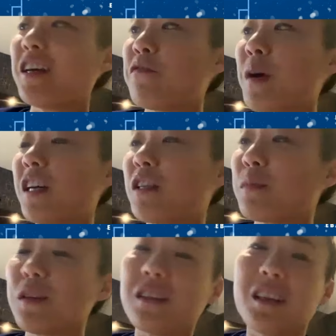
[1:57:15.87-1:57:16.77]
if
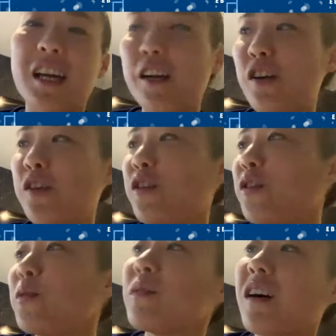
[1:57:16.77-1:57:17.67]
possible. And I know
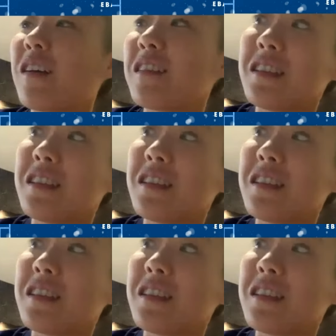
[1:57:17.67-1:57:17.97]
you are the